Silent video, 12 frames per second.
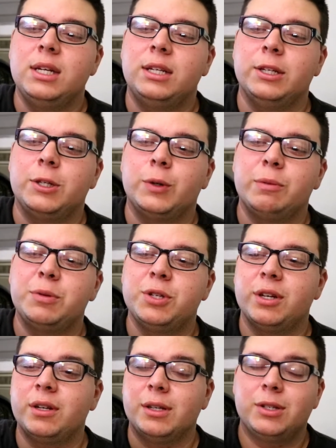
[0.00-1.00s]

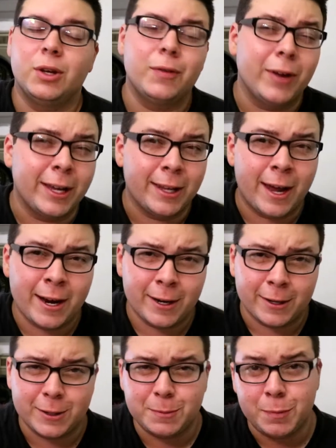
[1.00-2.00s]
description and stuff like that. They
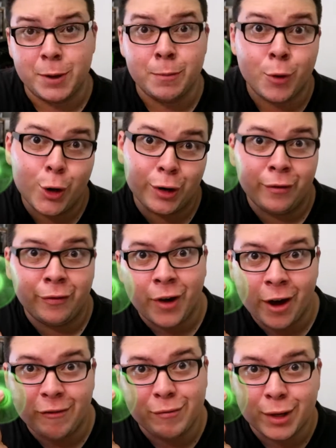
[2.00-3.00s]
can spin more than
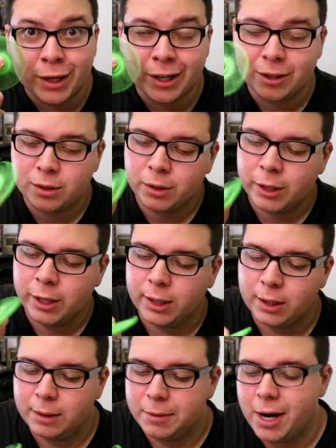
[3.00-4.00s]
five minutes or
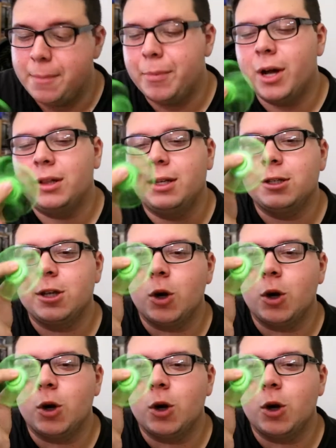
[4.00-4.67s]
anything. But I bought this